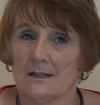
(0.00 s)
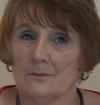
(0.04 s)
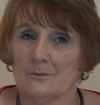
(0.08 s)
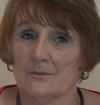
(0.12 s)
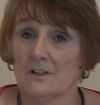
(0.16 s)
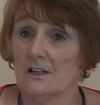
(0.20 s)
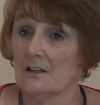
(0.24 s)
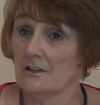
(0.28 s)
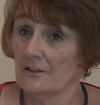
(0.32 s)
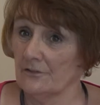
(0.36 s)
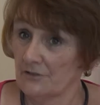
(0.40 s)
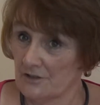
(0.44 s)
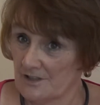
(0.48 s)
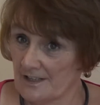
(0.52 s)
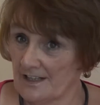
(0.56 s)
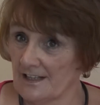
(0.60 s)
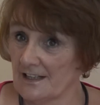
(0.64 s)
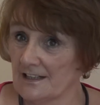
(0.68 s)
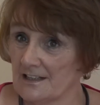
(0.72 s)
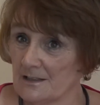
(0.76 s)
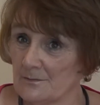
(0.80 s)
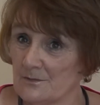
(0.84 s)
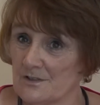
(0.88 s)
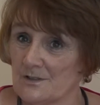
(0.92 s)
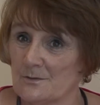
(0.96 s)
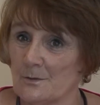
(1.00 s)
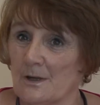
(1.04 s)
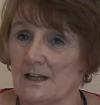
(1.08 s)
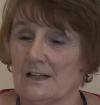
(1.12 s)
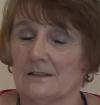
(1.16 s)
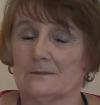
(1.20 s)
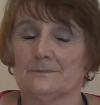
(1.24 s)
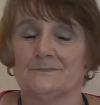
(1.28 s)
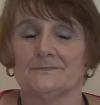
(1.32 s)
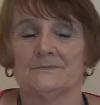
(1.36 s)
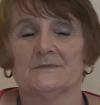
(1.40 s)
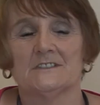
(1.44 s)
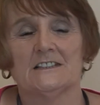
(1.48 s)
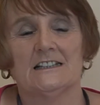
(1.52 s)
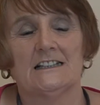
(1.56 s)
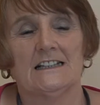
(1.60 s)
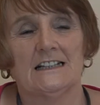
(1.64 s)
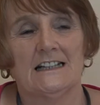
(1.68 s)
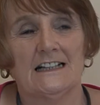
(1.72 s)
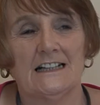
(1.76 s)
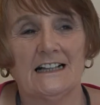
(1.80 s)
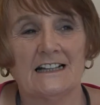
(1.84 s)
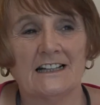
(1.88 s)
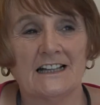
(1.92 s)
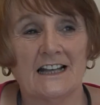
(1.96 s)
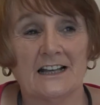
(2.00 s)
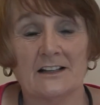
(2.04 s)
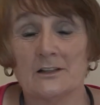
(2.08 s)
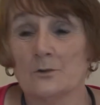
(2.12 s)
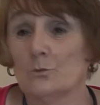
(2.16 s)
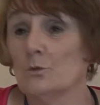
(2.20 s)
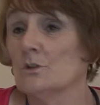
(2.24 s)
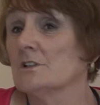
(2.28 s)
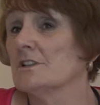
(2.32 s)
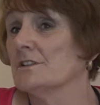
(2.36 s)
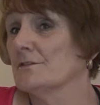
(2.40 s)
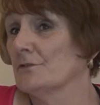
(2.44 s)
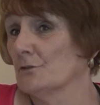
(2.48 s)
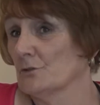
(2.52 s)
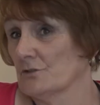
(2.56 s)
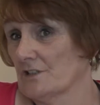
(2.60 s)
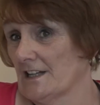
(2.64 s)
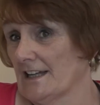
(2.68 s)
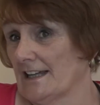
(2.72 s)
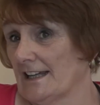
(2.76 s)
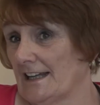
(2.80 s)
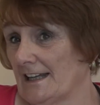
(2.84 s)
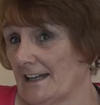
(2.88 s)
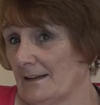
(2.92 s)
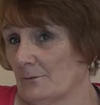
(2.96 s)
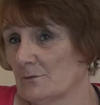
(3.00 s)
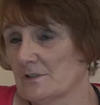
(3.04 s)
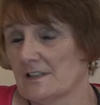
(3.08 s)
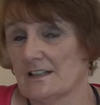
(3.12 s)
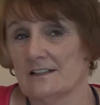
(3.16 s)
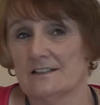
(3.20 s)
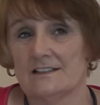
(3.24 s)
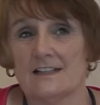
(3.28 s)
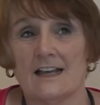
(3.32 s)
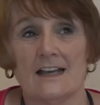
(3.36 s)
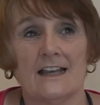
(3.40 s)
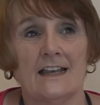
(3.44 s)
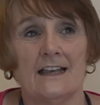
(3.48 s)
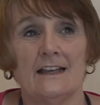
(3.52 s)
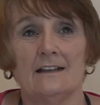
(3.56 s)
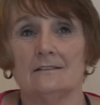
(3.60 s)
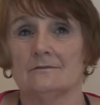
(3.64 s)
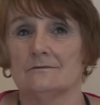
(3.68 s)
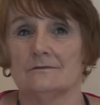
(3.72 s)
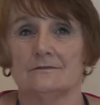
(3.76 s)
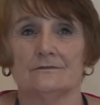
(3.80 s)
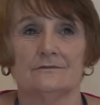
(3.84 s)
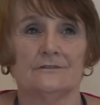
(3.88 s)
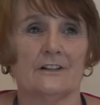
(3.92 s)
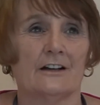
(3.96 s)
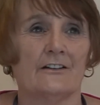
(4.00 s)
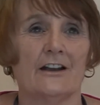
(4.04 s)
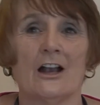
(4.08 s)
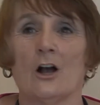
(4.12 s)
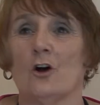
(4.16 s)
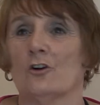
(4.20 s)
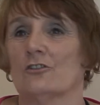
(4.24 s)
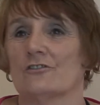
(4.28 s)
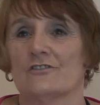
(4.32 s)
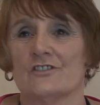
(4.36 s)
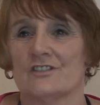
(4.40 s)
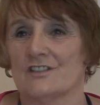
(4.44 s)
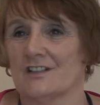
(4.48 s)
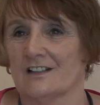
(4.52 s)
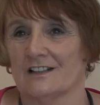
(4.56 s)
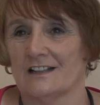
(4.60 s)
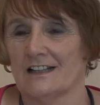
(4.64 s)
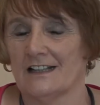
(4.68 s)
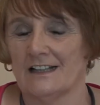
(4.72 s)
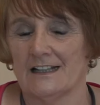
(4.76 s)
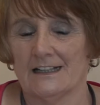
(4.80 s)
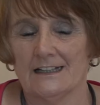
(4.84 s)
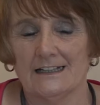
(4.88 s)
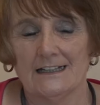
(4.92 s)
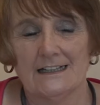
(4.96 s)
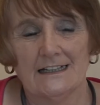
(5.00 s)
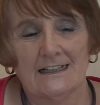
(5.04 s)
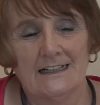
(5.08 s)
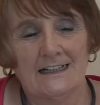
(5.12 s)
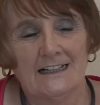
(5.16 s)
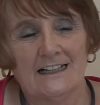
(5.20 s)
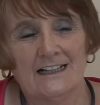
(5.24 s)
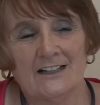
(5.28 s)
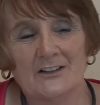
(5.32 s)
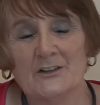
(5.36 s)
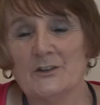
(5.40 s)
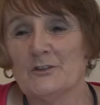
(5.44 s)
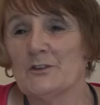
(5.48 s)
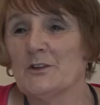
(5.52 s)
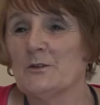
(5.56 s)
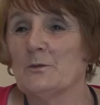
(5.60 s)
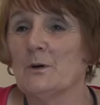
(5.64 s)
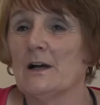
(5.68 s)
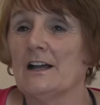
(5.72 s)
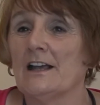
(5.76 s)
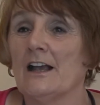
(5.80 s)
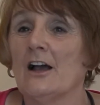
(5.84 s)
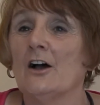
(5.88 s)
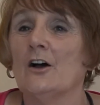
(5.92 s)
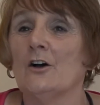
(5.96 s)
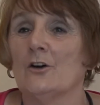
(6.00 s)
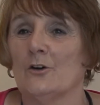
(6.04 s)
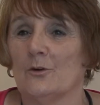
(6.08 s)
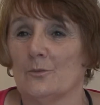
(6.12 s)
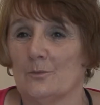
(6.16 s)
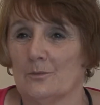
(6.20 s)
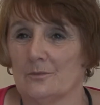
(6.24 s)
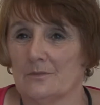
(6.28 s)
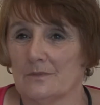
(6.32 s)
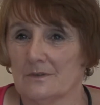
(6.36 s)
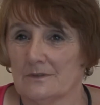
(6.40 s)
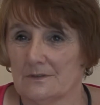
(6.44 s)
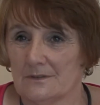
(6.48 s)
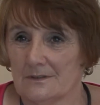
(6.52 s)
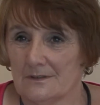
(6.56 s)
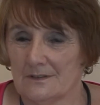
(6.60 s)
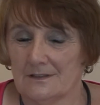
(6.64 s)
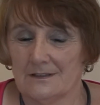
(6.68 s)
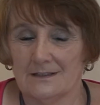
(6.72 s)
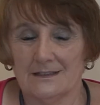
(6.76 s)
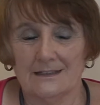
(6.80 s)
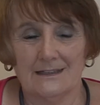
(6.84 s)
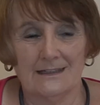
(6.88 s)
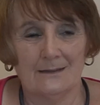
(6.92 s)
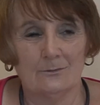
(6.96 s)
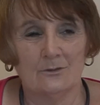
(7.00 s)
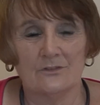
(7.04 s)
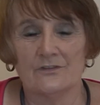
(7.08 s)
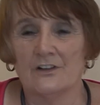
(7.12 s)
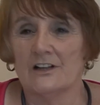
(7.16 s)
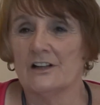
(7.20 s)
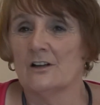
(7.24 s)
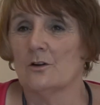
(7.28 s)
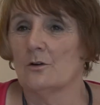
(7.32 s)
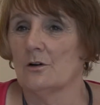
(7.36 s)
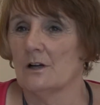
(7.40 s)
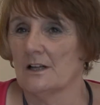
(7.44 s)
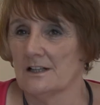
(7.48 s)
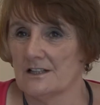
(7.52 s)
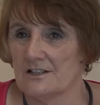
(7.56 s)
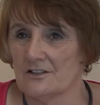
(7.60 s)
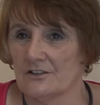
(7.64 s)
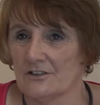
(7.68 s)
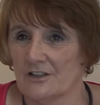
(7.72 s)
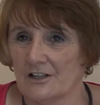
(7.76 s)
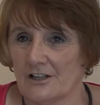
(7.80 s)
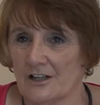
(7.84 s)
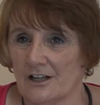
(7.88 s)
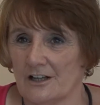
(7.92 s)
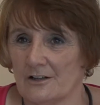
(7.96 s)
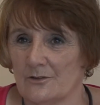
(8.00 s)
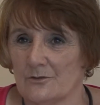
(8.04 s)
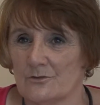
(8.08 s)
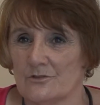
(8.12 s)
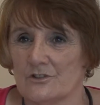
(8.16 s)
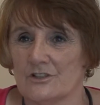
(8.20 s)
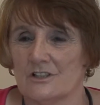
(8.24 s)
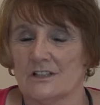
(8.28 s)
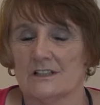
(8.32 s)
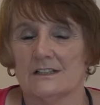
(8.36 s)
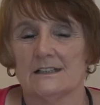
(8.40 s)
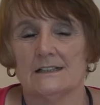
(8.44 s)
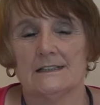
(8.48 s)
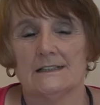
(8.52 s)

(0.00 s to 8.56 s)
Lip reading: Gulliver's Kingdom as well and had a wonderful day. It was a day very hot and sunny. And on the way home, it was very quiet on the coach.